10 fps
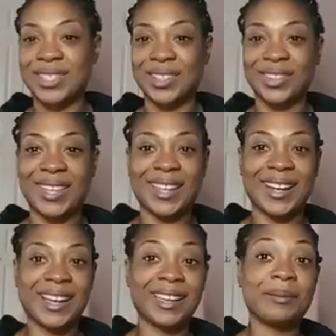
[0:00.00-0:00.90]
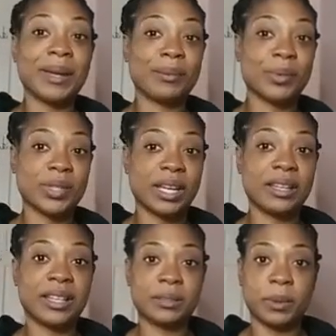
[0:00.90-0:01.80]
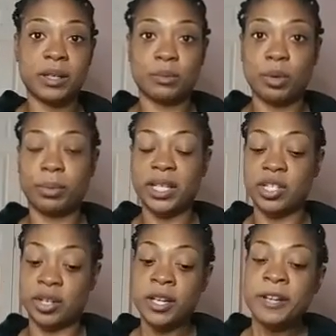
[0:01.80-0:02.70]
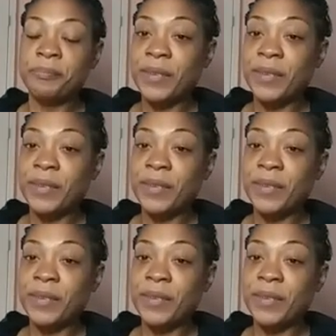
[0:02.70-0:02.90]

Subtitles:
so that I am able to experience more pleasure.